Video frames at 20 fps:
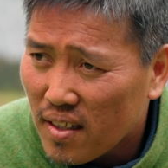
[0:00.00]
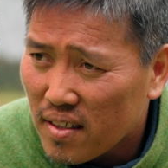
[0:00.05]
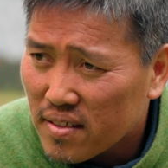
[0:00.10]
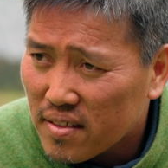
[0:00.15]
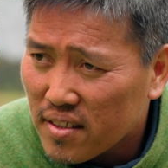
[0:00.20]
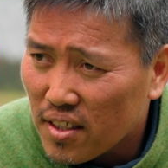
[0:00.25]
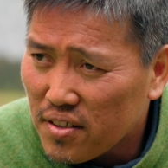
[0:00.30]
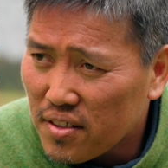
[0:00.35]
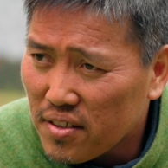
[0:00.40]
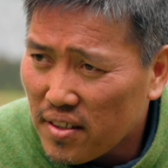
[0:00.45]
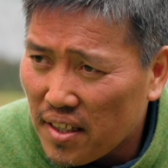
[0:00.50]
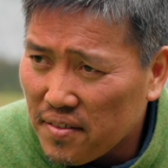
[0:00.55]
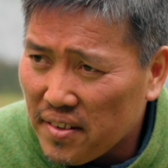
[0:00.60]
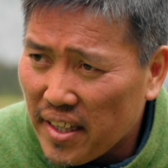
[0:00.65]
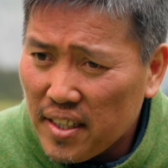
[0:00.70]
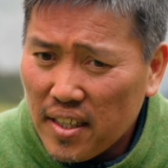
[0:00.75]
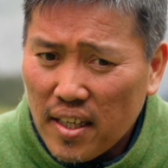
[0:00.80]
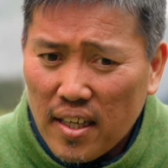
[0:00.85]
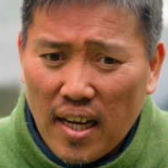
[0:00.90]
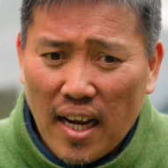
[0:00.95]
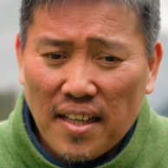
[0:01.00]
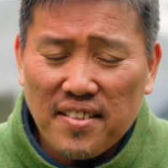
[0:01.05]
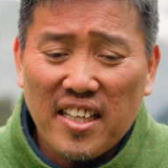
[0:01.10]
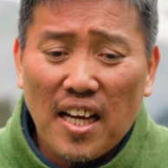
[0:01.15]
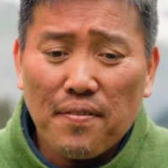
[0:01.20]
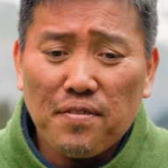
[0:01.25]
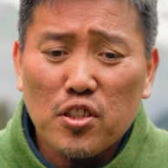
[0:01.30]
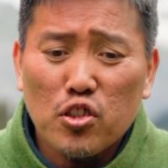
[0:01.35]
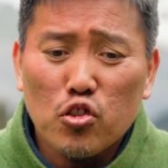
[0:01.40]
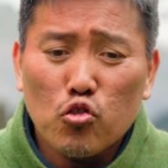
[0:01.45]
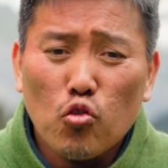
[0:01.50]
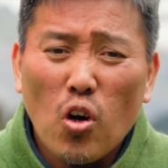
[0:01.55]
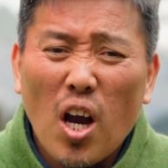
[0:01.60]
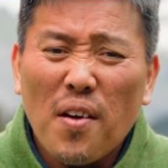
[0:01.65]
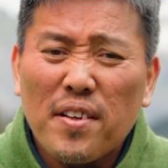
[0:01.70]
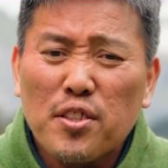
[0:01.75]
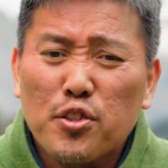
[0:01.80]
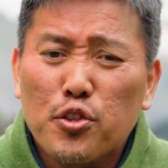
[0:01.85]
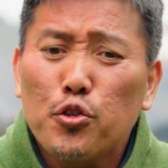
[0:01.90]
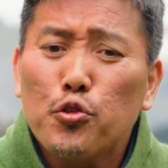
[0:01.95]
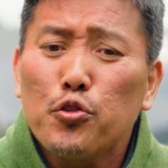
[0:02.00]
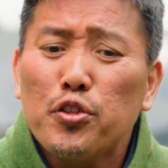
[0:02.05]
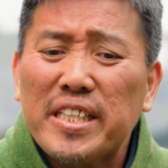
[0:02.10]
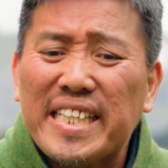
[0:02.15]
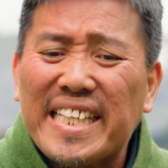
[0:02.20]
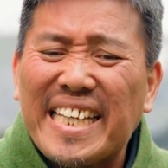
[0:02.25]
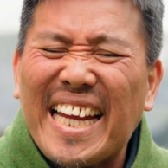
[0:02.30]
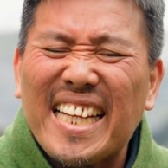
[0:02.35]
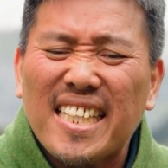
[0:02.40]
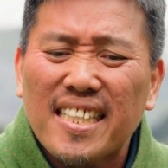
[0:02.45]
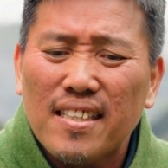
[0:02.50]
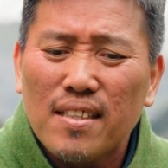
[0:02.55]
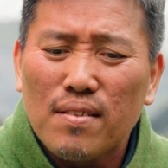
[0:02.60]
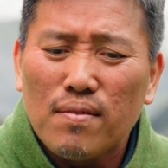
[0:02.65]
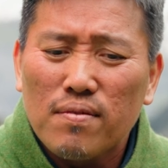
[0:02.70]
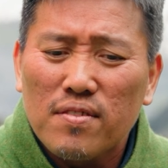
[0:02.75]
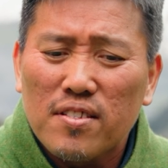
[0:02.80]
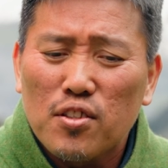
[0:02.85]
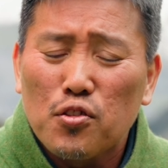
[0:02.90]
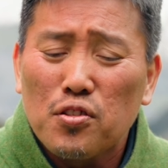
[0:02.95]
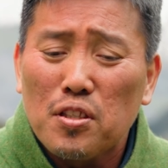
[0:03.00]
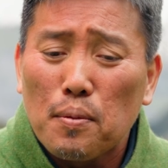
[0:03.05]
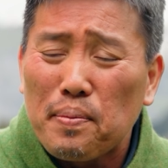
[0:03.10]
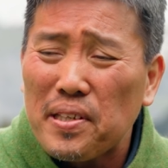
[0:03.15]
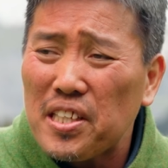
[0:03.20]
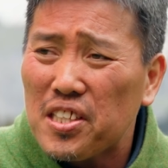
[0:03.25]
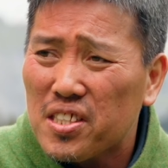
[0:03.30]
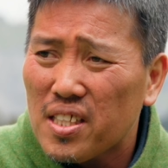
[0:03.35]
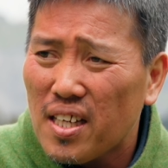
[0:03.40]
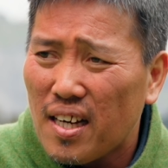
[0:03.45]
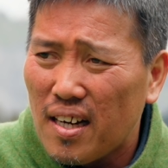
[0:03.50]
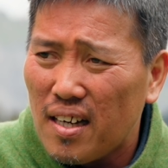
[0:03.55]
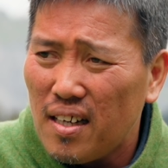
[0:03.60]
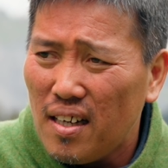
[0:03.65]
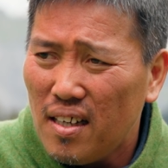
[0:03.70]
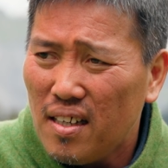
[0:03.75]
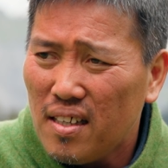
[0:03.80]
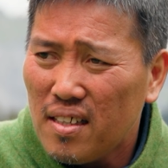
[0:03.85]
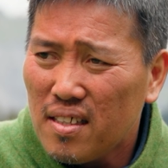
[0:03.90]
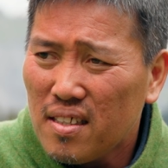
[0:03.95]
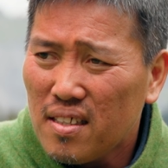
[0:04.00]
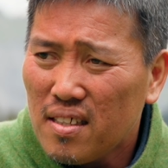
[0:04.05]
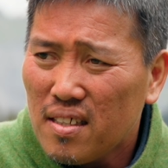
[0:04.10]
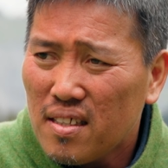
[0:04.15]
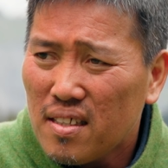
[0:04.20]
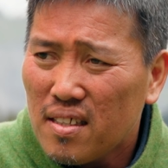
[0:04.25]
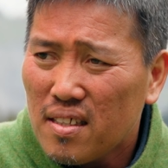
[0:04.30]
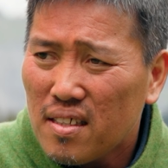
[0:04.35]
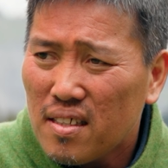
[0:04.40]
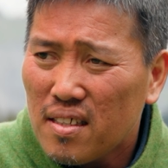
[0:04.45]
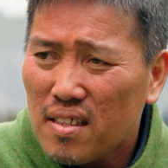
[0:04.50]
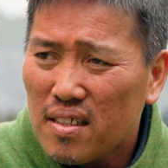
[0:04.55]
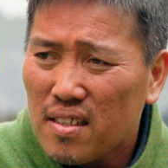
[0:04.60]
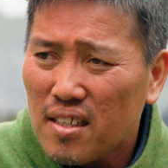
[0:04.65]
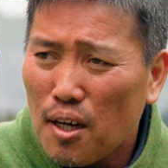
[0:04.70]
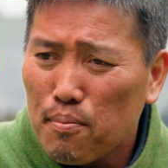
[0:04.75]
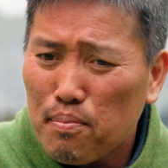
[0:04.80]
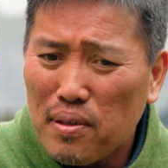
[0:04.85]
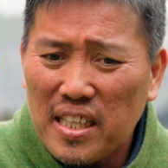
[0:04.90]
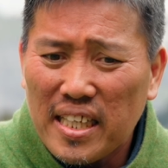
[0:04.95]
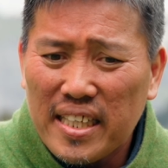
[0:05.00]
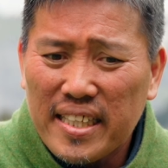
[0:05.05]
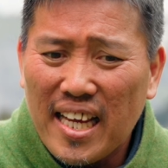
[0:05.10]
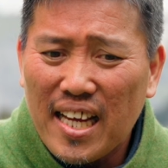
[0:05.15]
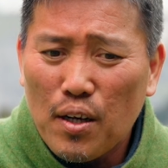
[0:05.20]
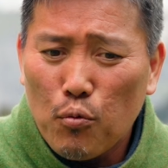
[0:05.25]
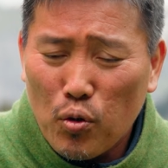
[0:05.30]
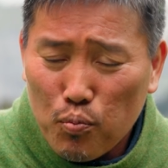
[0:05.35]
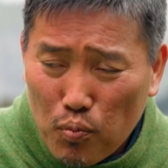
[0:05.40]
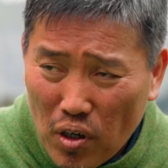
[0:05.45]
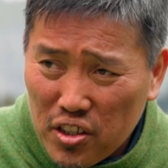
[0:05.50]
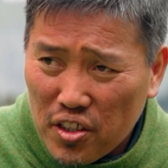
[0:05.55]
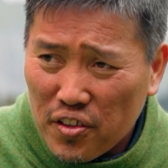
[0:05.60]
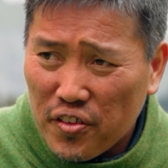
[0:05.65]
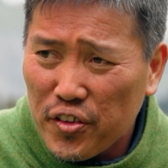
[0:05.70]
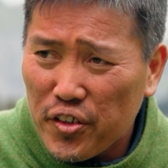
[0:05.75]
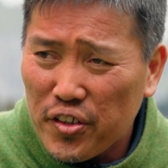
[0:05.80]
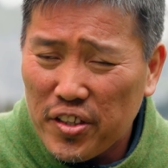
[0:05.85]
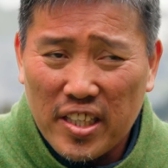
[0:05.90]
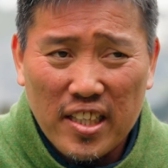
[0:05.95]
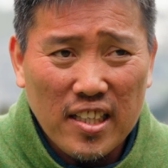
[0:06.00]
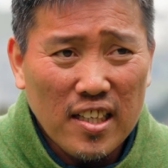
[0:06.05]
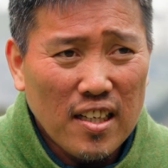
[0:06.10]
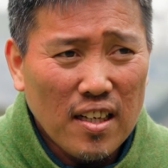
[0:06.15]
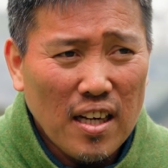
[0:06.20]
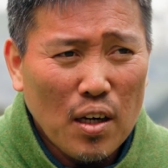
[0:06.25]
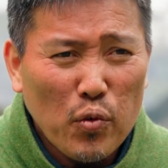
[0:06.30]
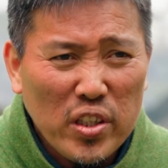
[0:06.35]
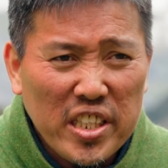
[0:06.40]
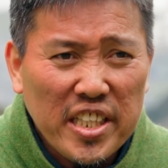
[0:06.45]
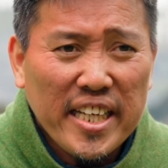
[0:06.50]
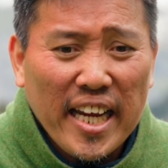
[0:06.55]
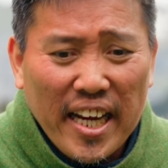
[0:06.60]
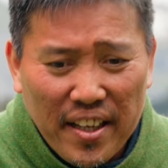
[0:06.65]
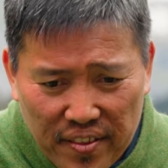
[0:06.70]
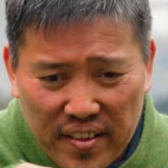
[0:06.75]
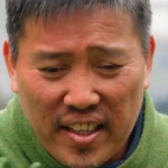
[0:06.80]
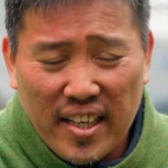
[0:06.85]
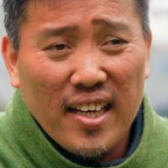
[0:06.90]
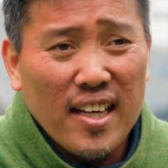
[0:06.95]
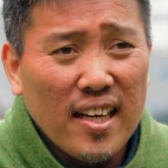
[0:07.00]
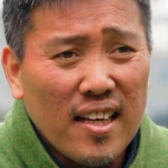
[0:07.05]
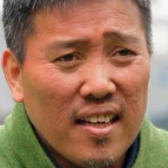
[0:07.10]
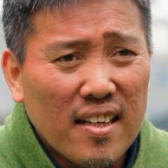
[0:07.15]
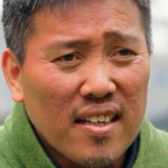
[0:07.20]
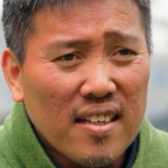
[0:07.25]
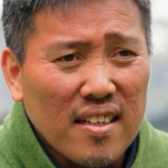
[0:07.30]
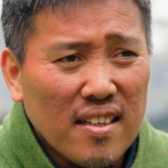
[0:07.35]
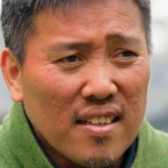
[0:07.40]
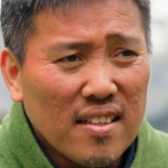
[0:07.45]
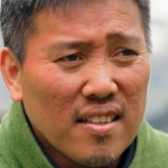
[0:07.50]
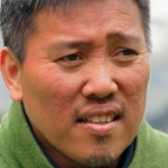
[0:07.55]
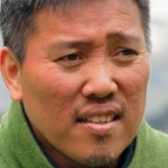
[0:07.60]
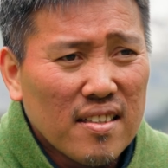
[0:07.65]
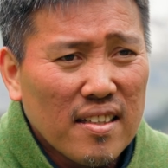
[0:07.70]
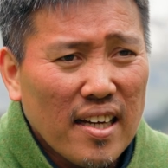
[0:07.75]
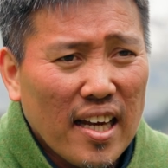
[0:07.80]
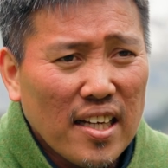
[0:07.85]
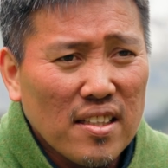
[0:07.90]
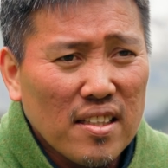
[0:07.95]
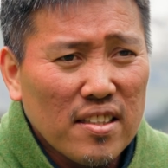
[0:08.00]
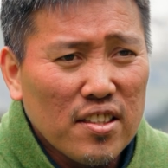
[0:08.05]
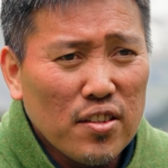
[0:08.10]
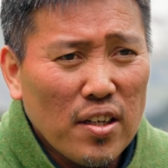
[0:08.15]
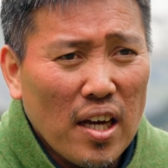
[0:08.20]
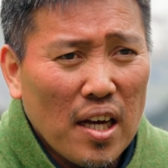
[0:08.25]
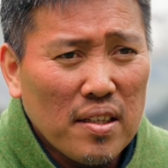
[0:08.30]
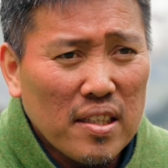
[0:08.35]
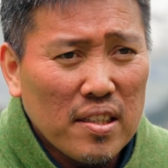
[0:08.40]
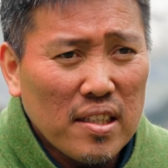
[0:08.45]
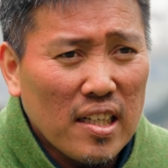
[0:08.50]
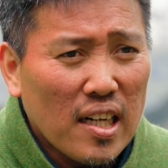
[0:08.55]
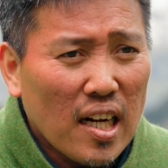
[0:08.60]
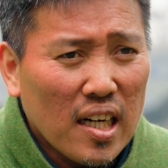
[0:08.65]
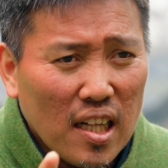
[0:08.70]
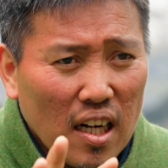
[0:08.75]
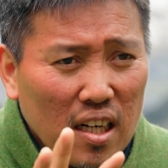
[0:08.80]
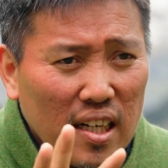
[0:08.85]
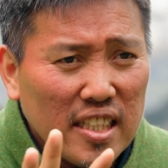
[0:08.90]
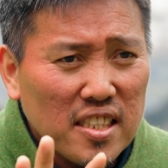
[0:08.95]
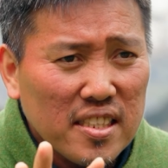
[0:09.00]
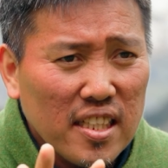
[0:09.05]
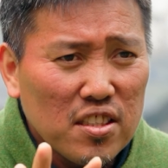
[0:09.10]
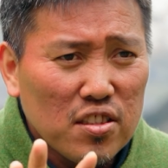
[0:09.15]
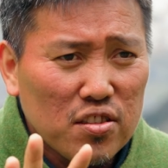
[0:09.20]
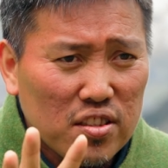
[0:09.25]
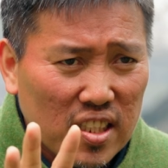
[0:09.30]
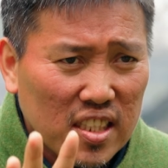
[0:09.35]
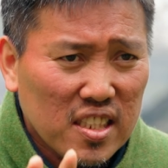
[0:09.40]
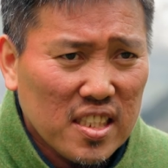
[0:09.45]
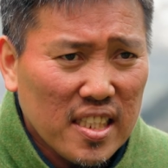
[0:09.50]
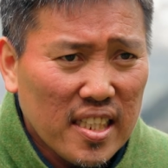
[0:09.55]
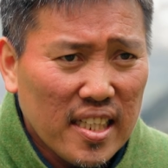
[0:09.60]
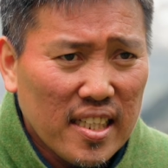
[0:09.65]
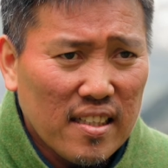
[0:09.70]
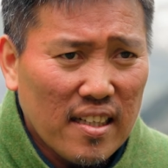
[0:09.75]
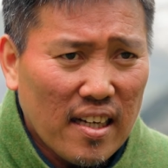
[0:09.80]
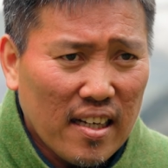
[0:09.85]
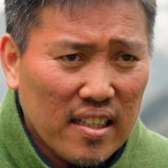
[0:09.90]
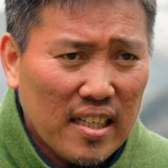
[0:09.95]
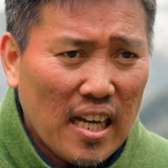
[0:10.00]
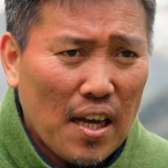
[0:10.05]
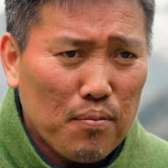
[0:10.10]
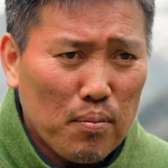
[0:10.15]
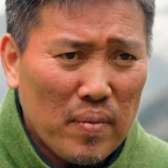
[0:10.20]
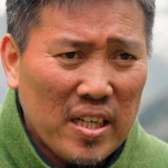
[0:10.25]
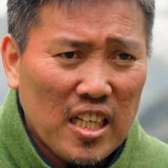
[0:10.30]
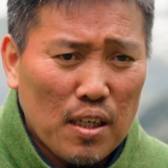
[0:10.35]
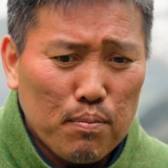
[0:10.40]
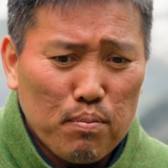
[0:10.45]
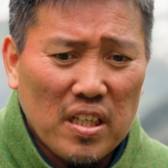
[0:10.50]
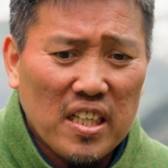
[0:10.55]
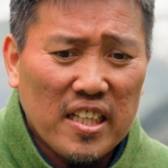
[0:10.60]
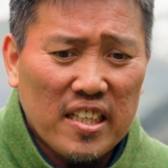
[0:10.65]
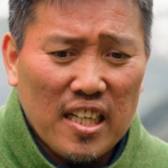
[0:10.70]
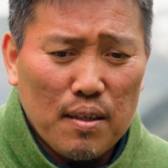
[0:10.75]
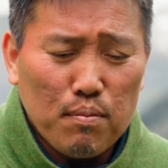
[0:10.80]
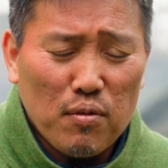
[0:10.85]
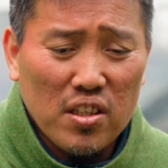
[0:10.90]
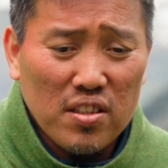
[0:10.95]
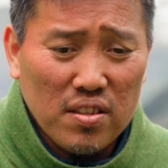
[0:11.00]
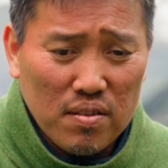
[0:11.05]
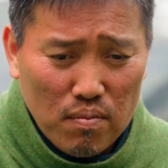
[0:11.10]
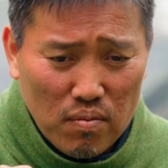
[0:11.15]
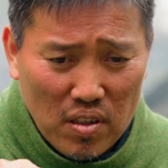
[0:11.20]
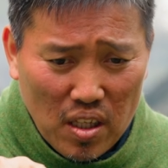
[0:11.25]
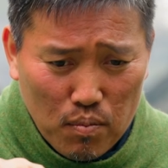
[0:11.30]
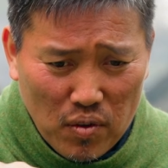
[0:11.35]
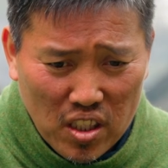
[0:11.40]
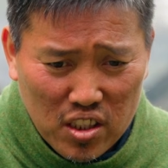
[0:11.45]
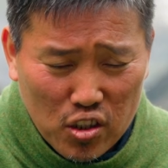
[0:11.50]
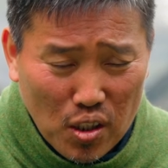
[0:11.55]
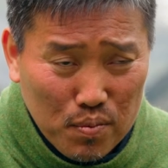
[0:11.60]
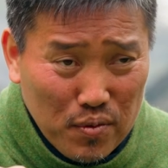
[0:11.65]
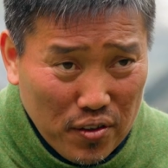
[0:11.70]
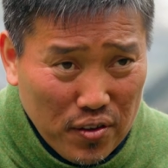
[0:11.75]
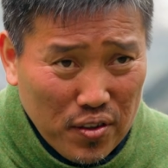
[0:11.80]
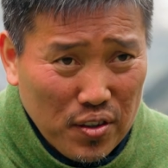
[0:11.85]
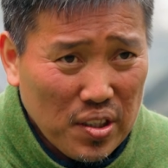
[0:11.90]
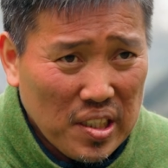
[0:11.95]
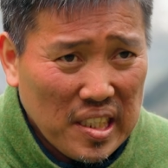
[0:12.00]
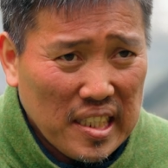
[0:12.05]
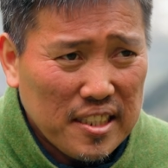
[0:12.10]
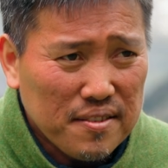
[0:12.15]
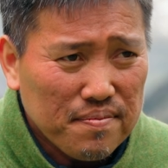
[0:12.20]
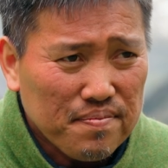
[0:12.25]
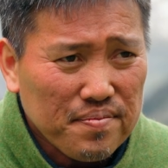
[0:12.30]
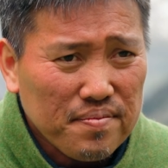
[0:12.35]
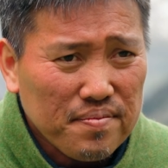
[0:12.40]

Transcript: So and you have to strive until you get to the picture, a billionaire by your 30, and when you get there. And like, let's say you succeed at being a billionaire by the time you're 30.